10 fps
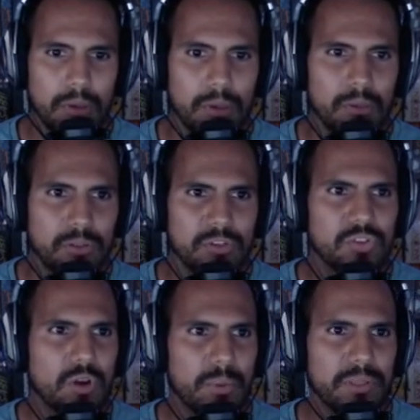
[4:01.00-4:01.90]
So let's just
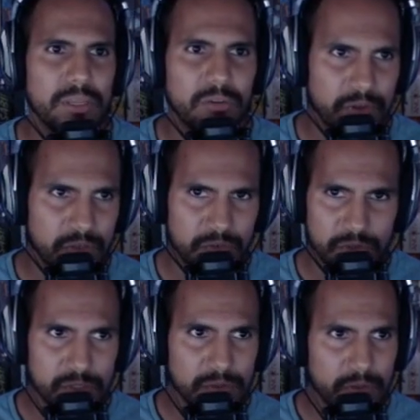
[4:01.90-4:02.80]
talk about the interface
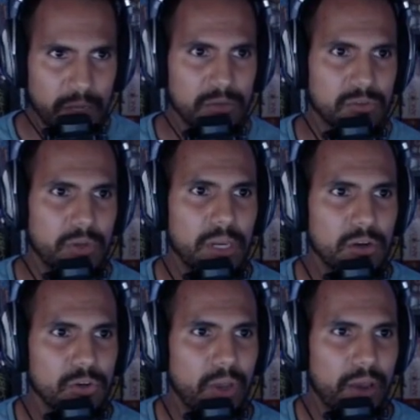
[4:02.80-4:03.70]
first. Okay, so here
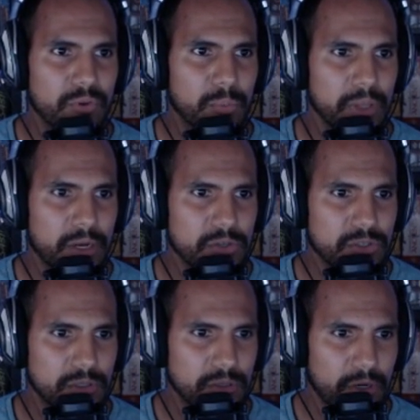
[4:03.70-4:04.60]
you have your players
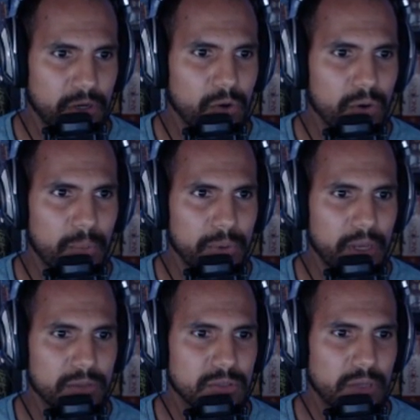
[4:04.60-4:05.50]
that you're going up
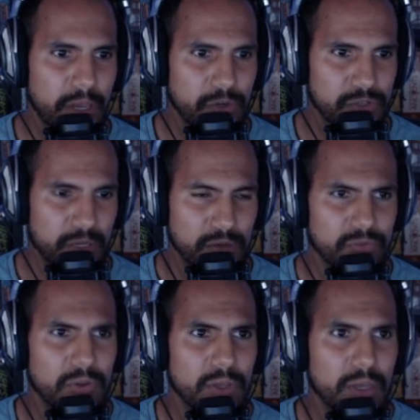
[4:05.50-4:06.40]
against and yourself.
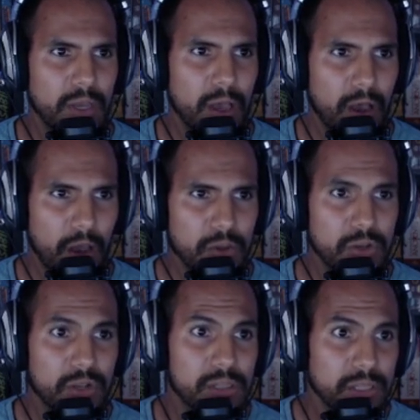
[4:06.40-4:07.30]
You
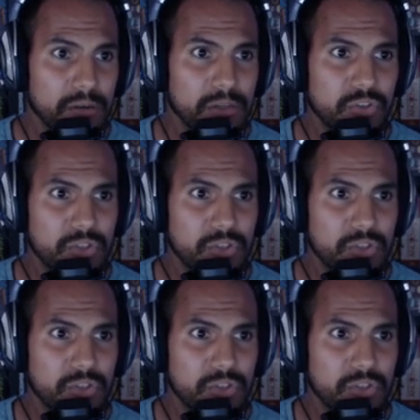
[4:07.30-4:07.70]
can literally just